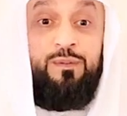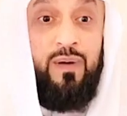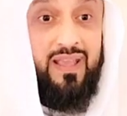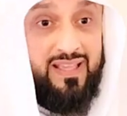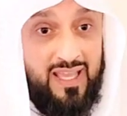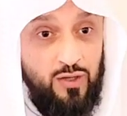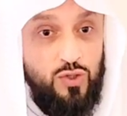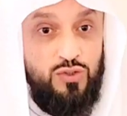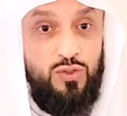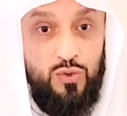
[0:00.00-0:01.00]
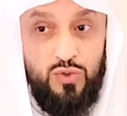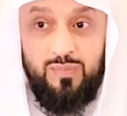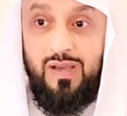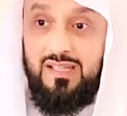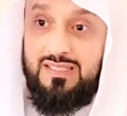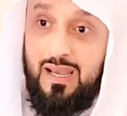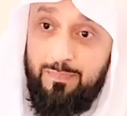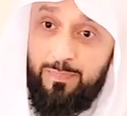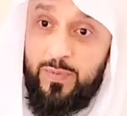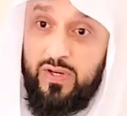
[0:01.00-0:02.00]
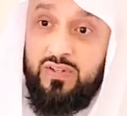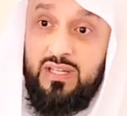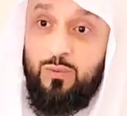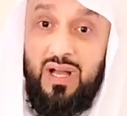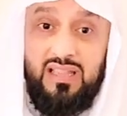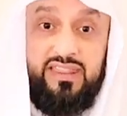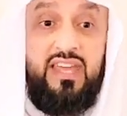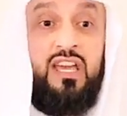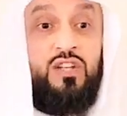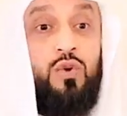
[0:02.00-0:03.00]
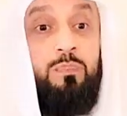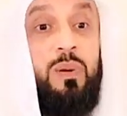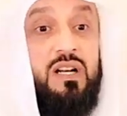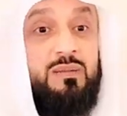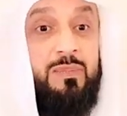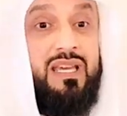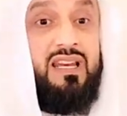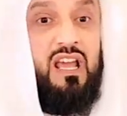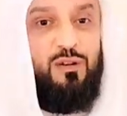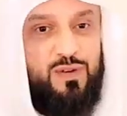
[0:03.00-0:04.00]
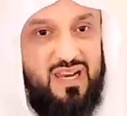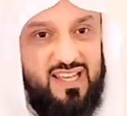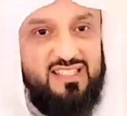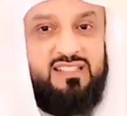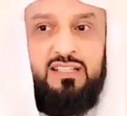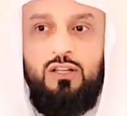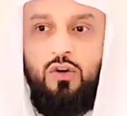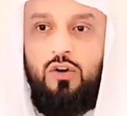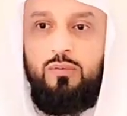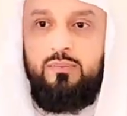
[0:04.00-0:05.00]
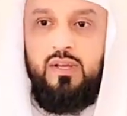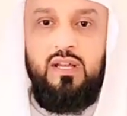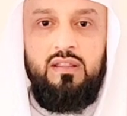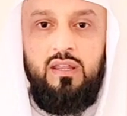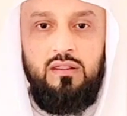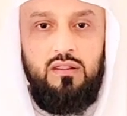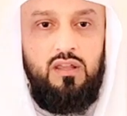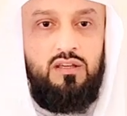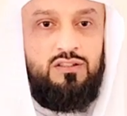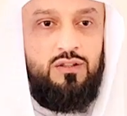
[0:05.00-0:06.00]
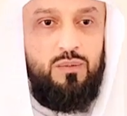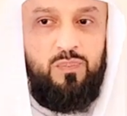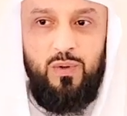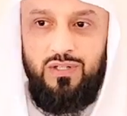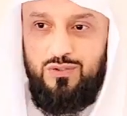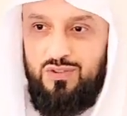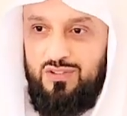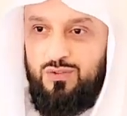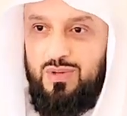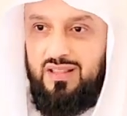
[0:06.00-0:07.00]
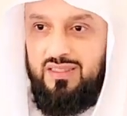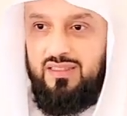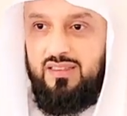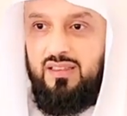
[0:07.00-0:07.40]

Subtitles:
If I cannot use my temporary wealth to build me an everlasting home, then there is no point to this wealth.